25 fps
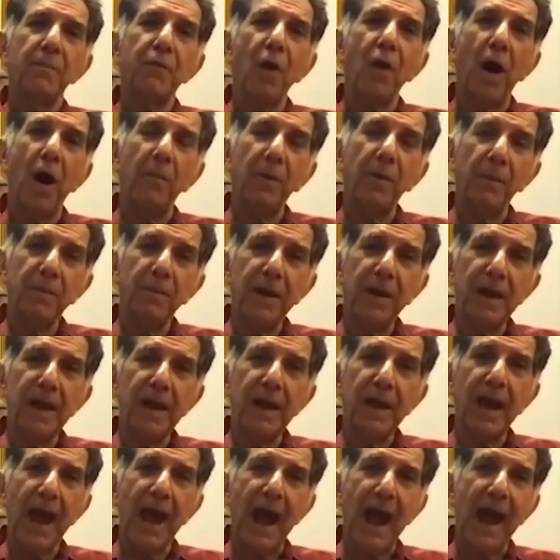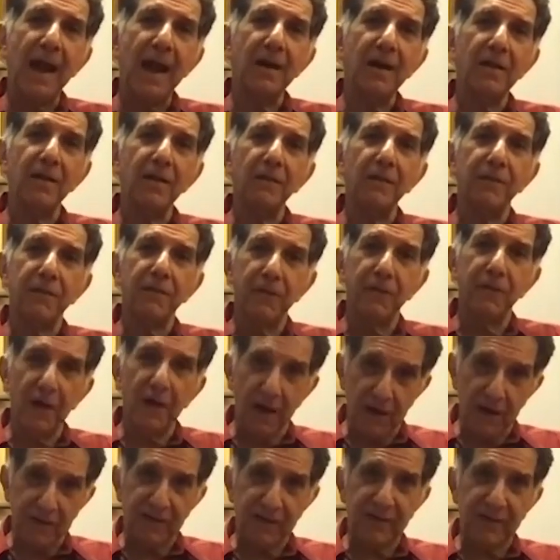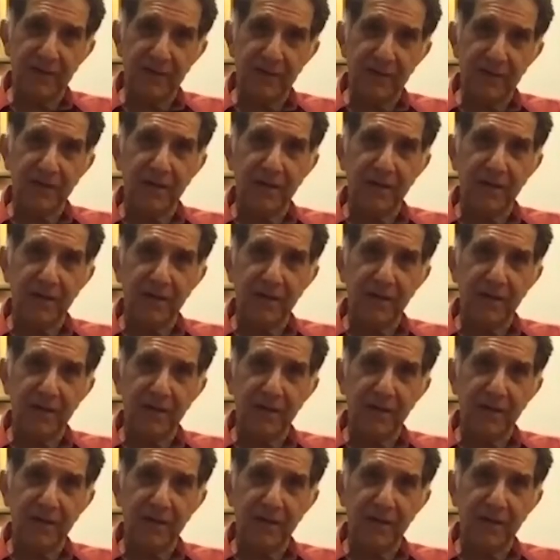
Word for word: probably had the first